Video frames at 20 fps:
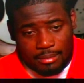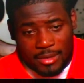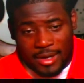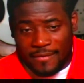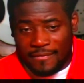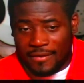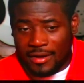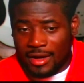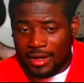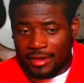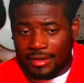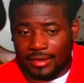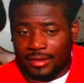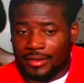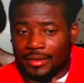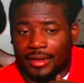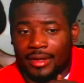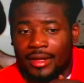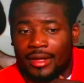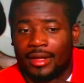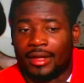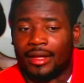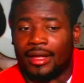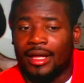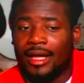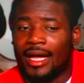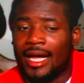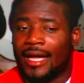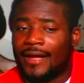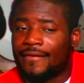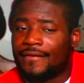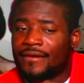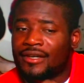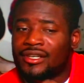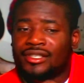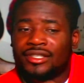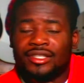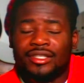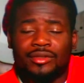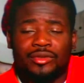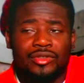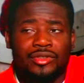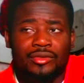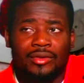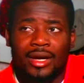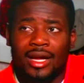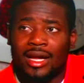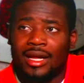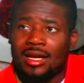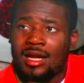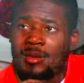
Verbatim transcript: My father, at first he was around.